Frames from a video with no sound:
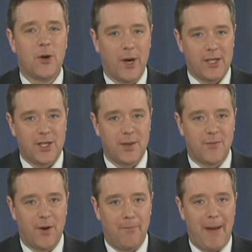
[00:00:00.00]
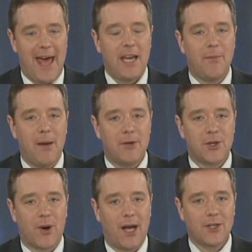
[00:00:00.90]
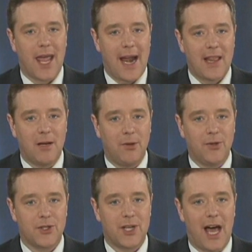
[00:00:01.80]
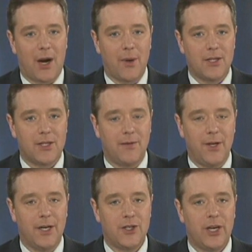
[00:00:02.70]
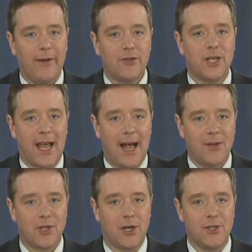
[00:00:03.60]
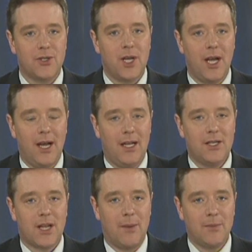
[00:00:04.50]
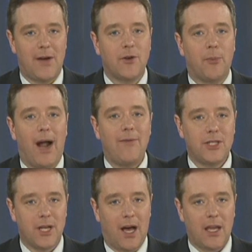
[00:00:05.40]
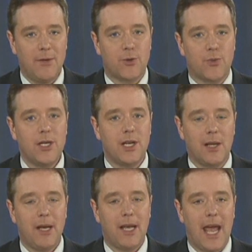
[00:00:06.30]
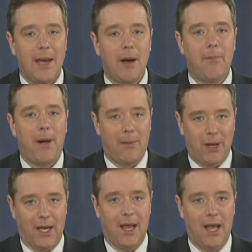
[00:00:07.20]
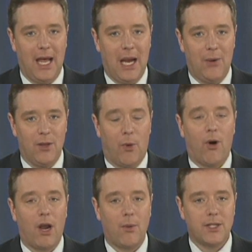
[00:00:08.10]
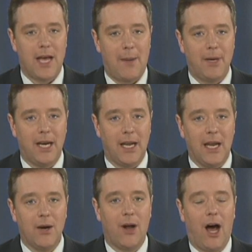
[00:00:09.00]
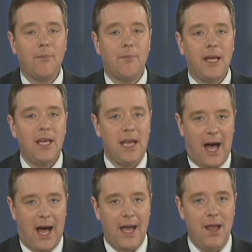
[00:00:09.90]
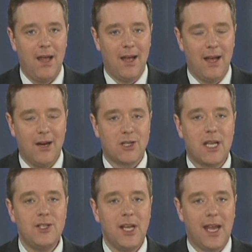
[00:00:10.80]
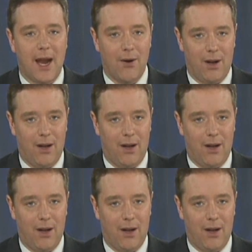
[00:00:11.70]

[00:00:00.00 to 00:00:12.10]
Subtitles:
There's been criticism from band members across Canada about the salaries of their chiefs and councillors. This comes after private documents recently became public. With more on what's happening here on PEI, here's Lindsay